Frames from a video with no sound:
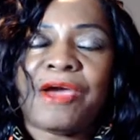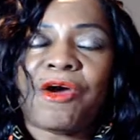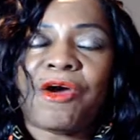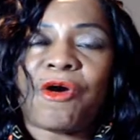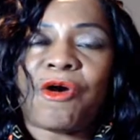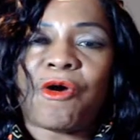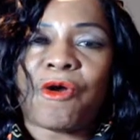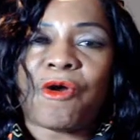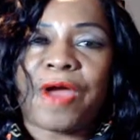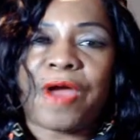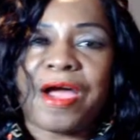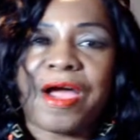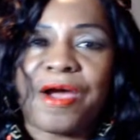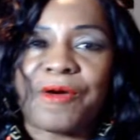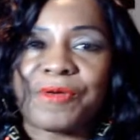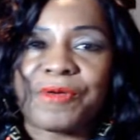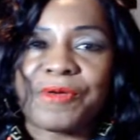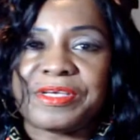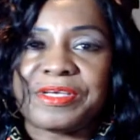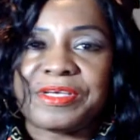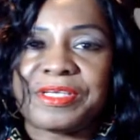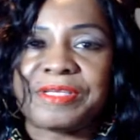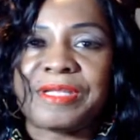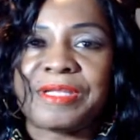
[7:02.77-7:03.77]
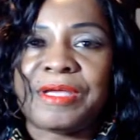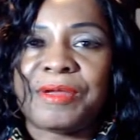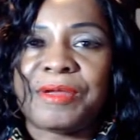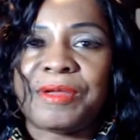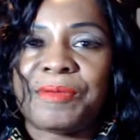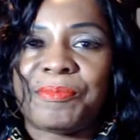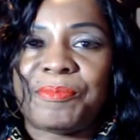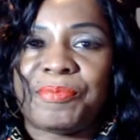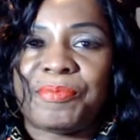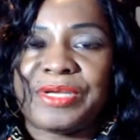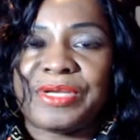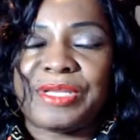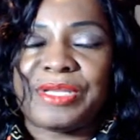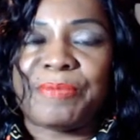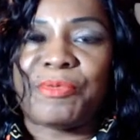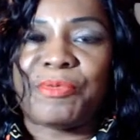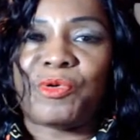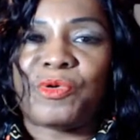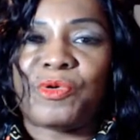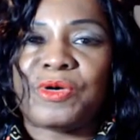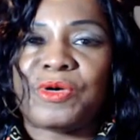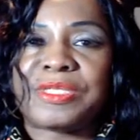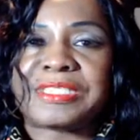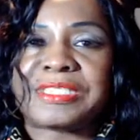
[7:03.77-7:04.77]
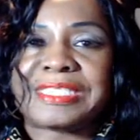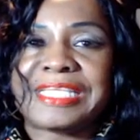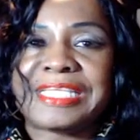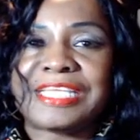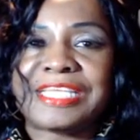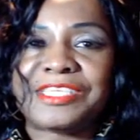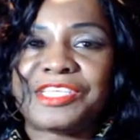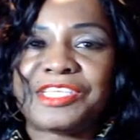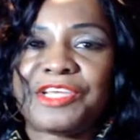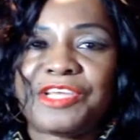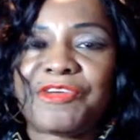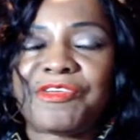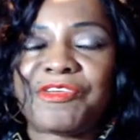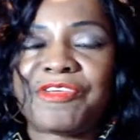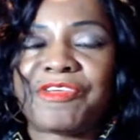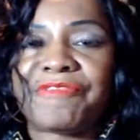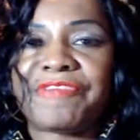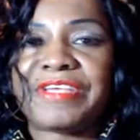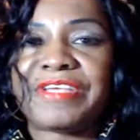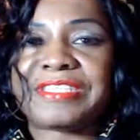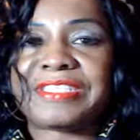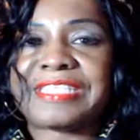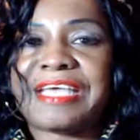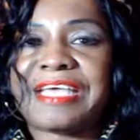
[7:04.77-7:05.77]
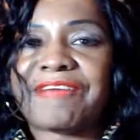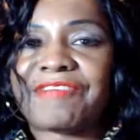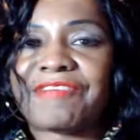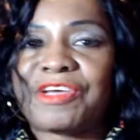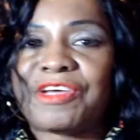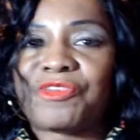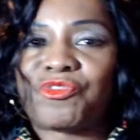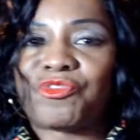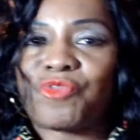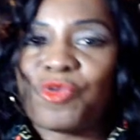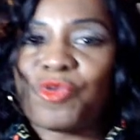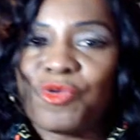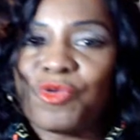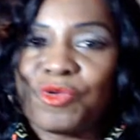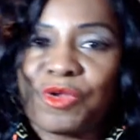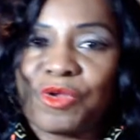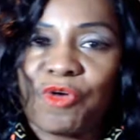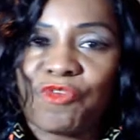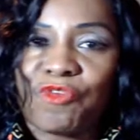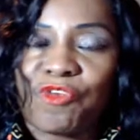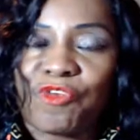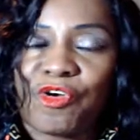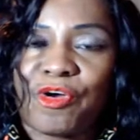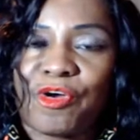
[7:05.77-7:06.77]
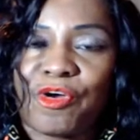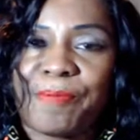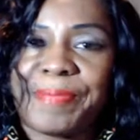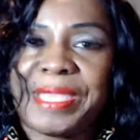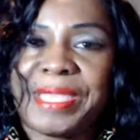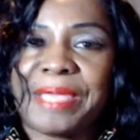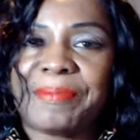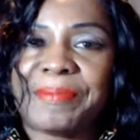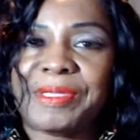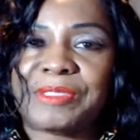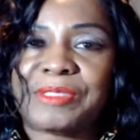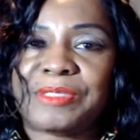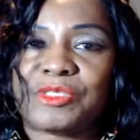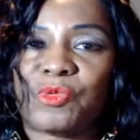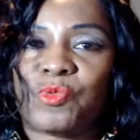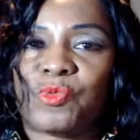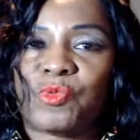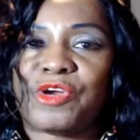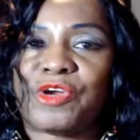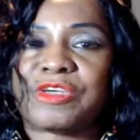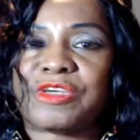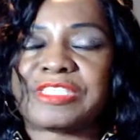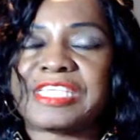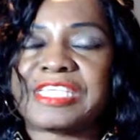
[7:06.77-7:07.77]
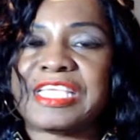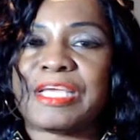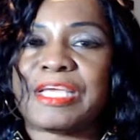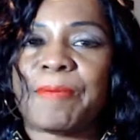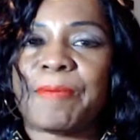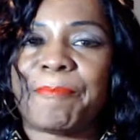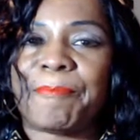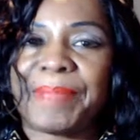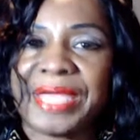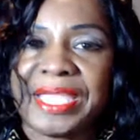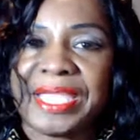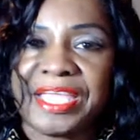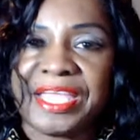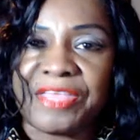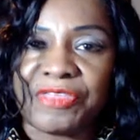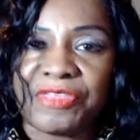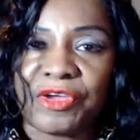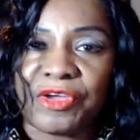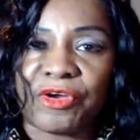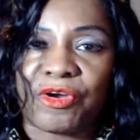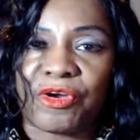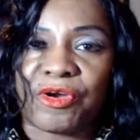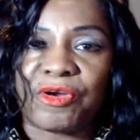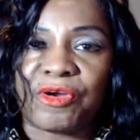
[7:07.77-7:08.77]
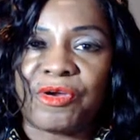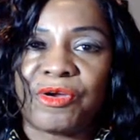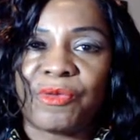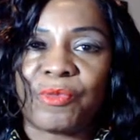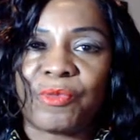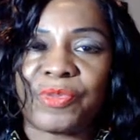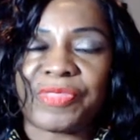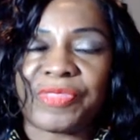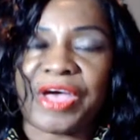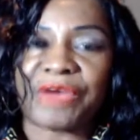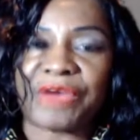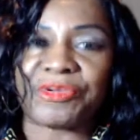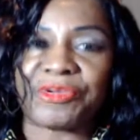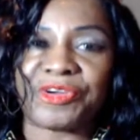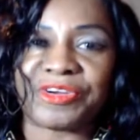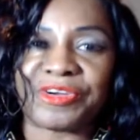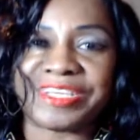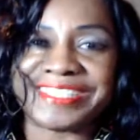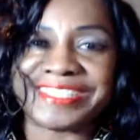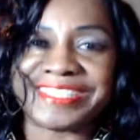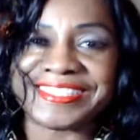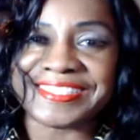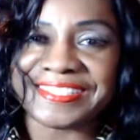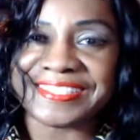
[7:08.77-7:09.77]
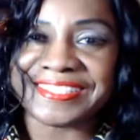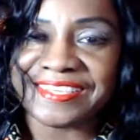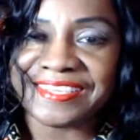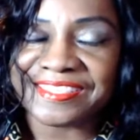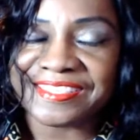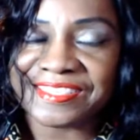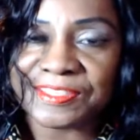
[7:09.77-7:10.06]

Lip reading: Or how could Brittany Bowens let derion vence have control over her baby to where he could bathe her without her consent?